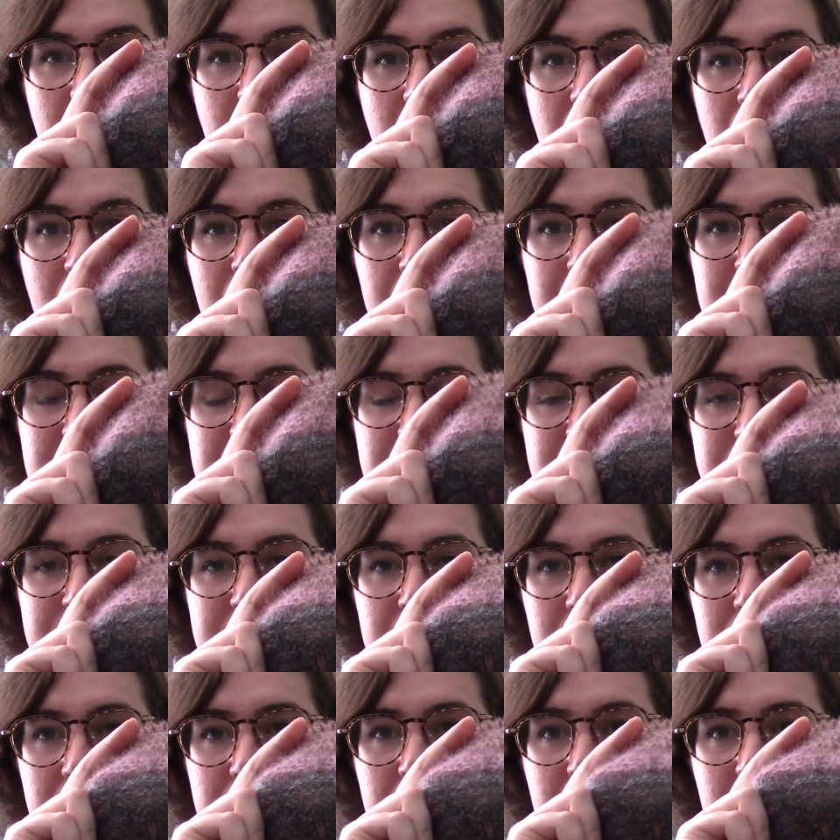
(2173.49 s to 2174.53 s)
It's
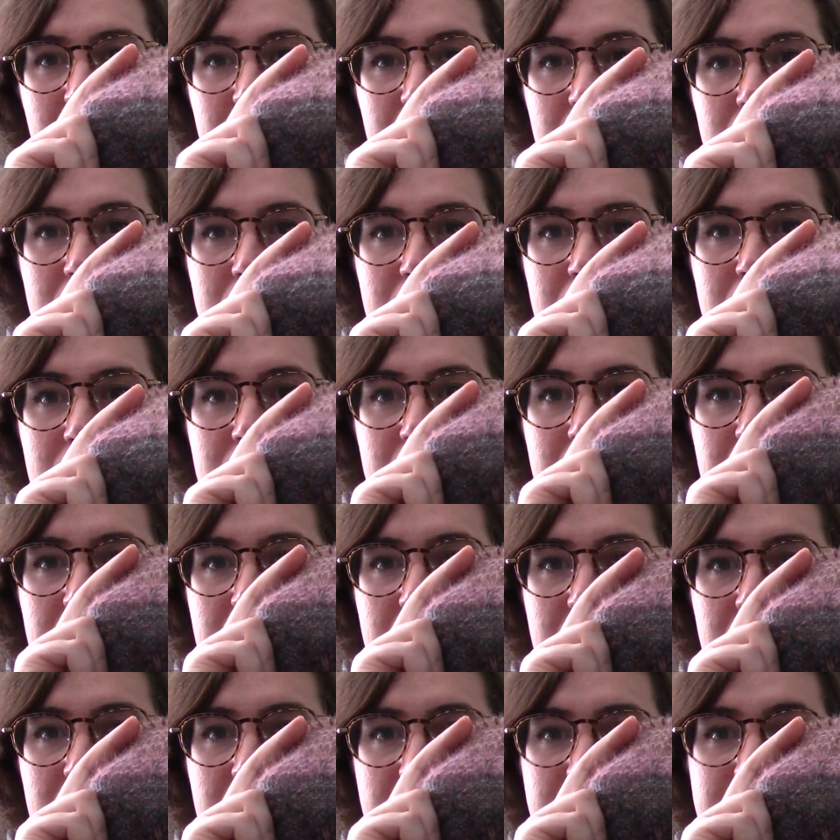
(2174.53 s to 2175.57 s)
very hard
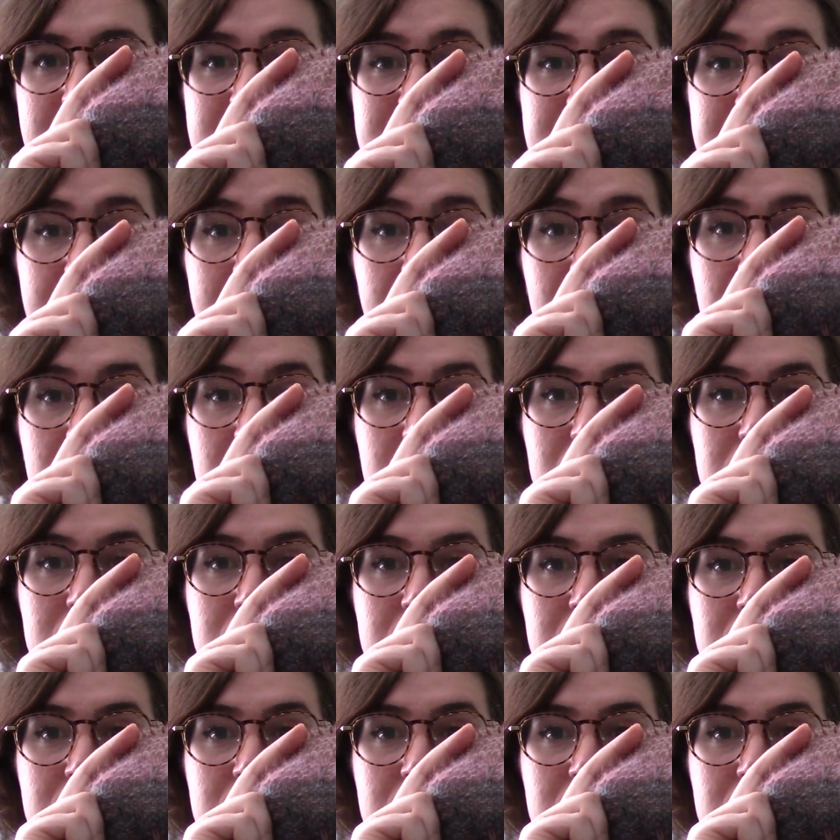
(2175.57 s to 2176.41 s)
to tell,